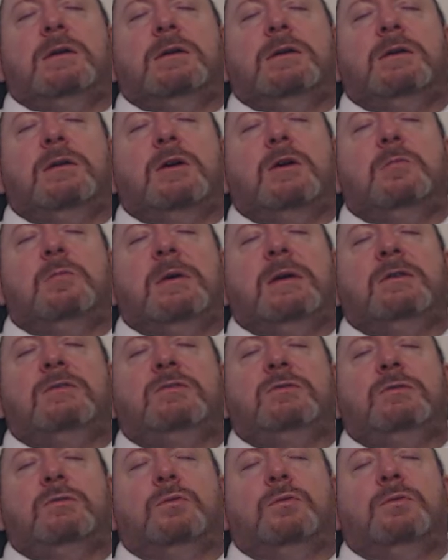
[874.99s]
you know, make
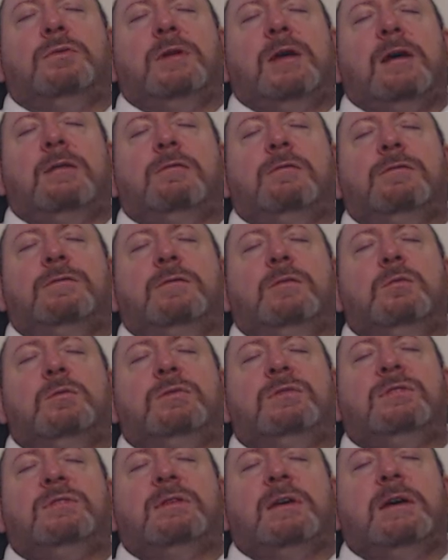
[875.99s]
sure that everything
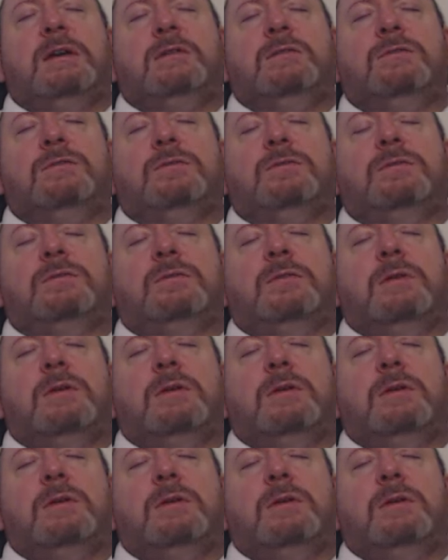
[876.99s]
was safe,